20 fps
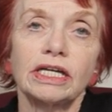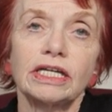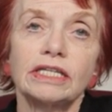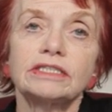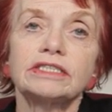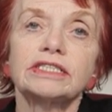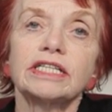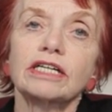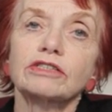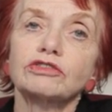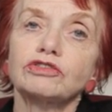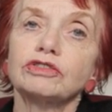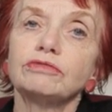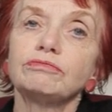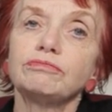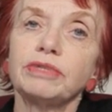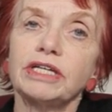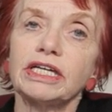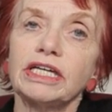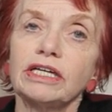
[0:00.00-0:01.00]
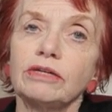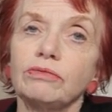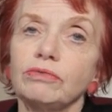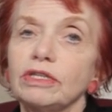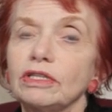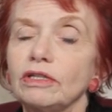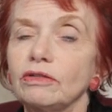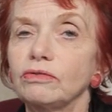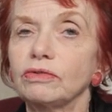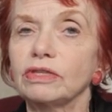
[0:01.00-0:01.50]
In section B,
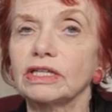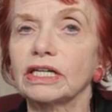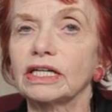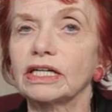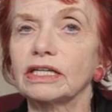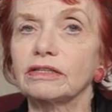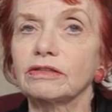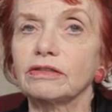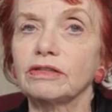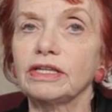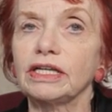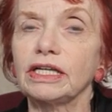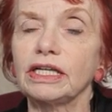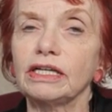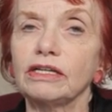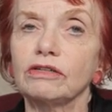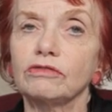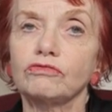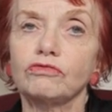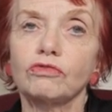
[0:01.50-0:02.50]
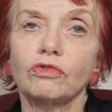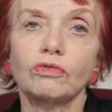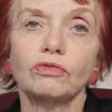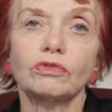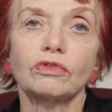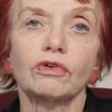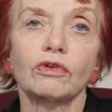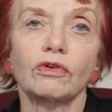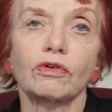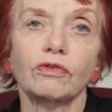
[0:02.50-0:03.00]
we look at the
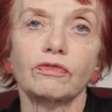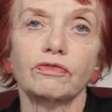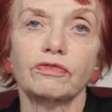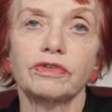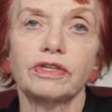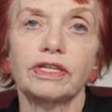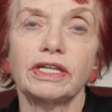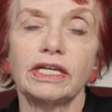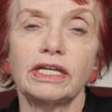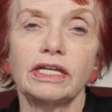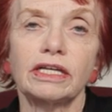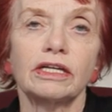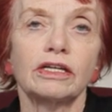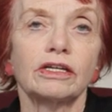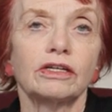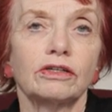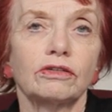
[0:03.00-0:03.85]
role of the